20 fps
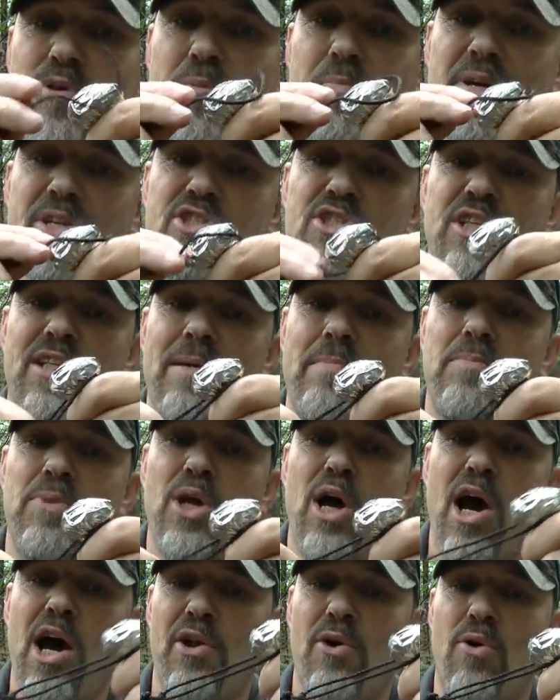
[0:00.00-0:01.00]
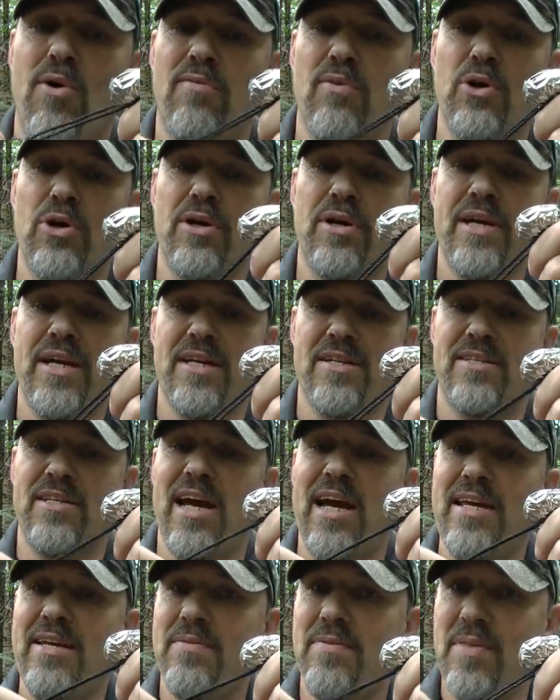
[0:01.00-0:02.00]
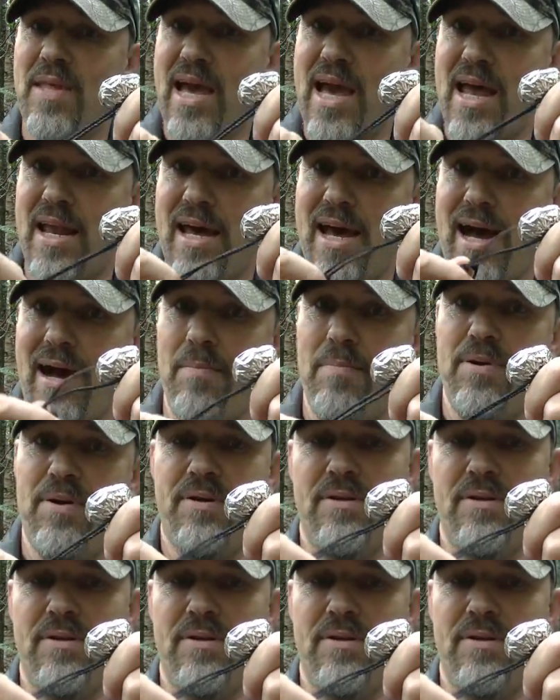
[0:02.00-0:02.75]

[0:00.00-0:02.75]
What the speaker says: put my slip knot over and tighten that up.